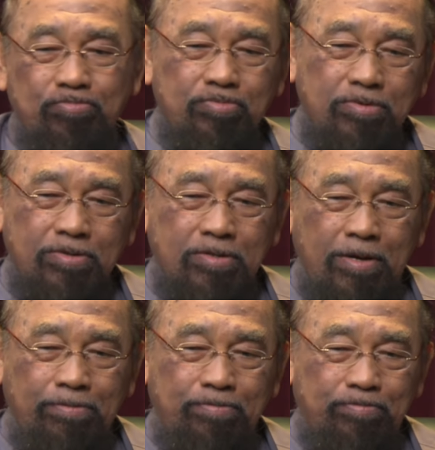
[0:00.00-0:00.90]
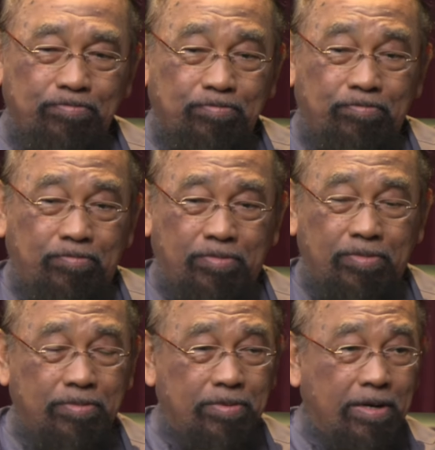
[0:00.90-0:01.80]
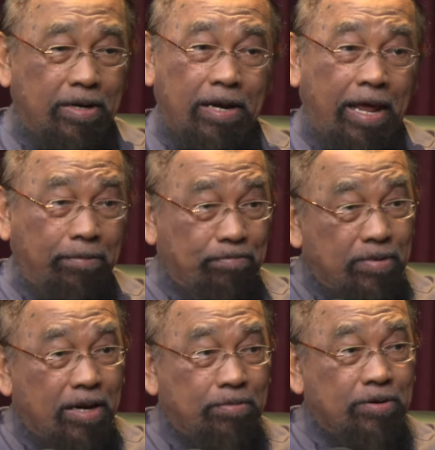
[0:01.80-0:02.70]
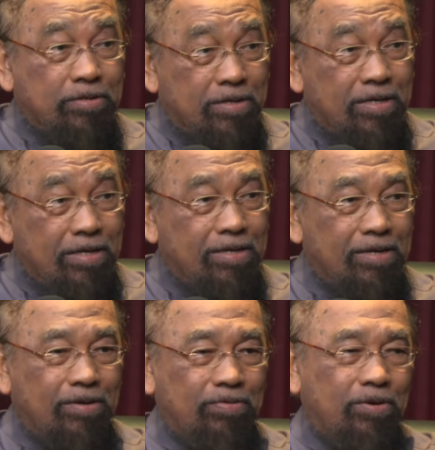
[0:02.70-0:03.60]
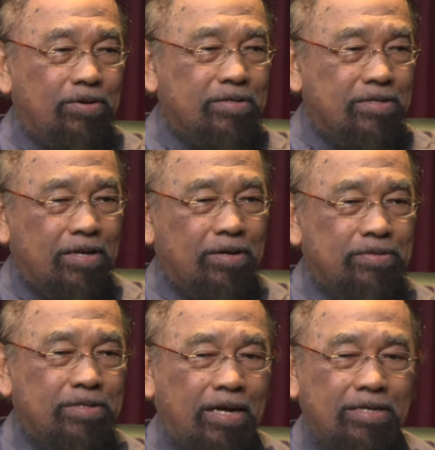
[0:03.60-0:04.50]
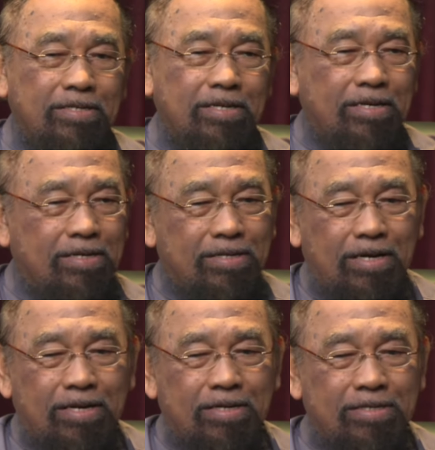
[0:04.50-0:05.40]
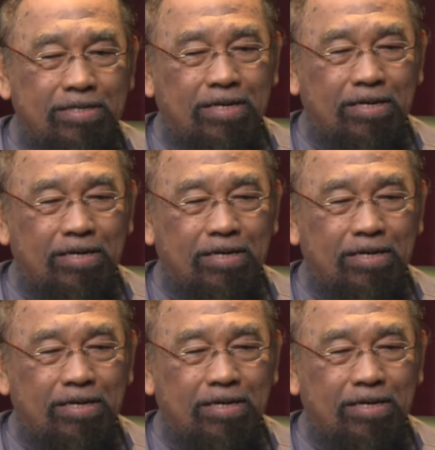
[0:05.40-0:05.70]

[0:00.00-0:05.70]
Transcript: some laboratory for science and research and